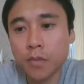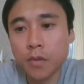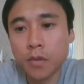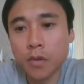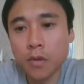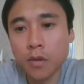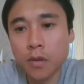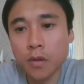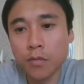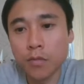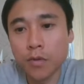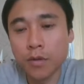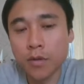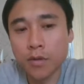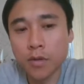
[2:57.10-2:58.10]
We
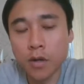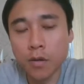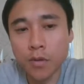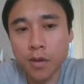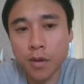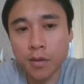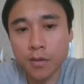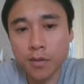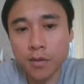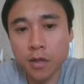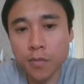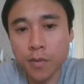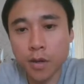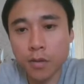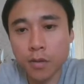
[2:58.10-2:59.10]
can start with a
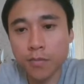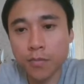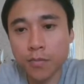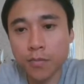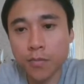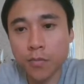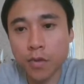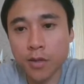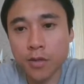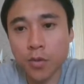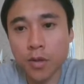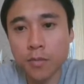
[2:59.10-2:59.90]
c-bet with ace queen.